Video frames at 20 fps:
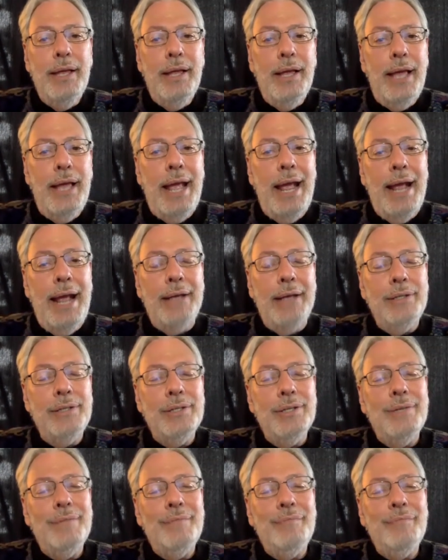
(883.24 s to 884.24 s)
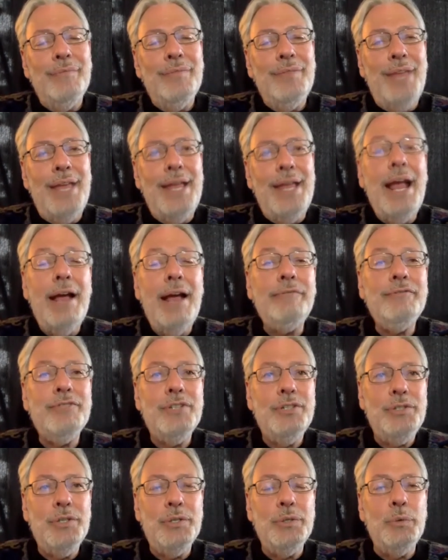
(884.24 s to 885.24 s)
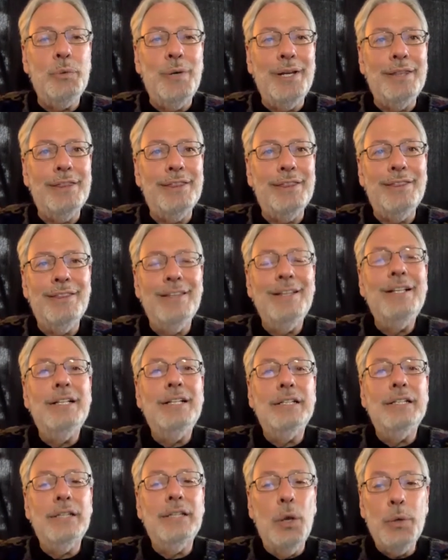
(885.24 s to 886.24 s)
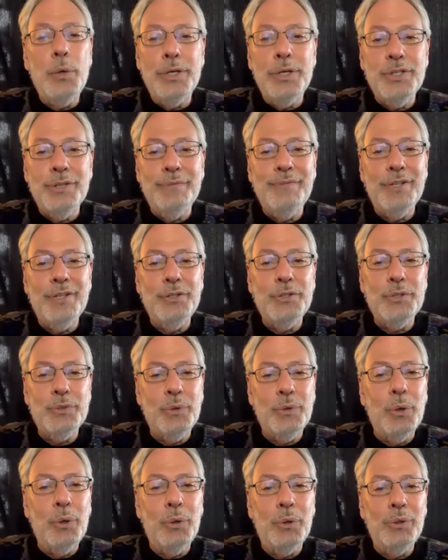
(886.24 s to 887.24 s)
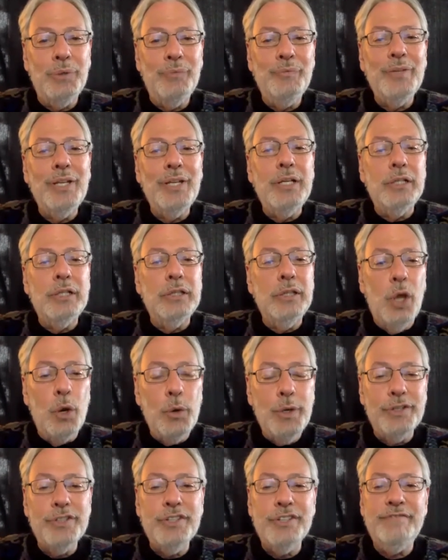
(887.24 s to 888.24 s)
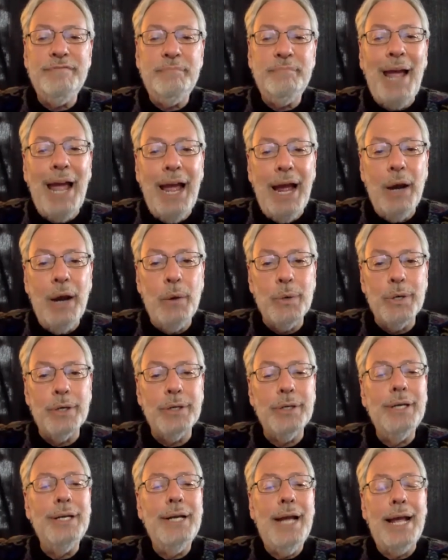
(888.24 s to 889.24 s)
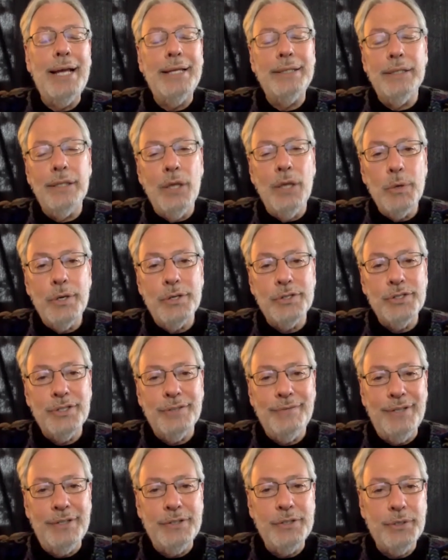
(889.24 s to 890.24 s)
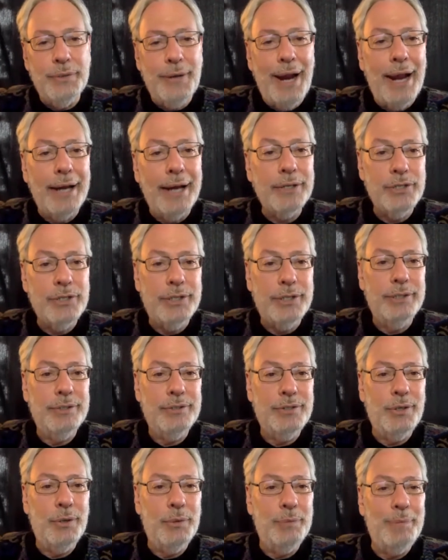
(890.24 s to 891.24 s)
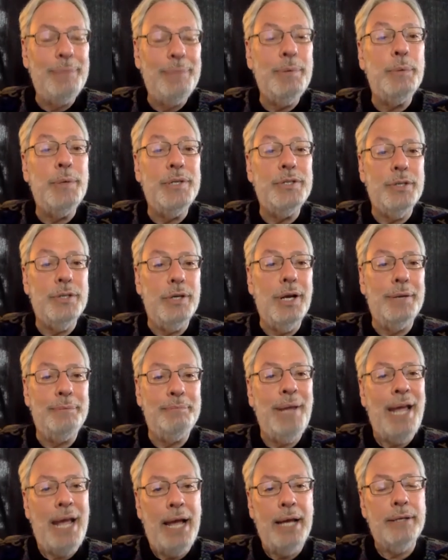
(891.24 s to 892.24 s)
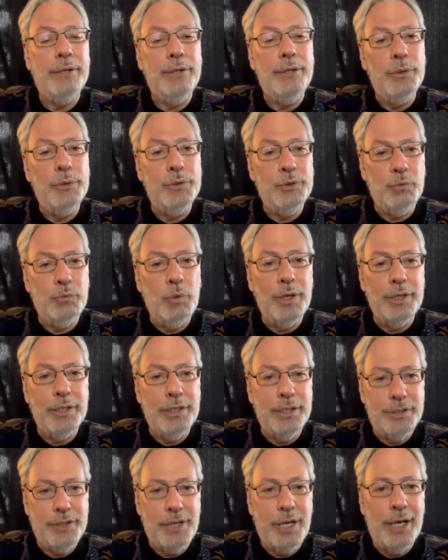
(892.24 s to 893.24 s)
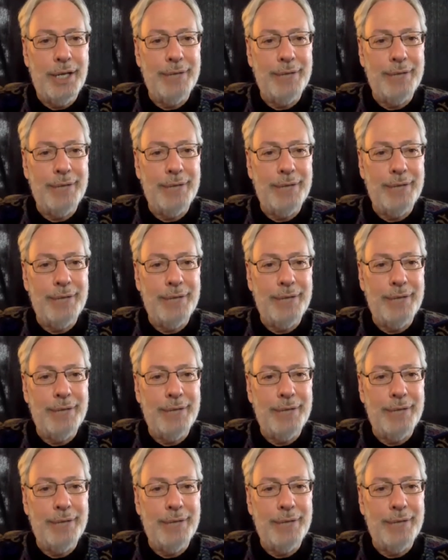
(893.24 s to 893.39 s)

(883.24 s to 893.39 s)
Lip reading: And they have to do with locus of control, locus of power, and locus of interaction. So maybe we should unpack those one at a time.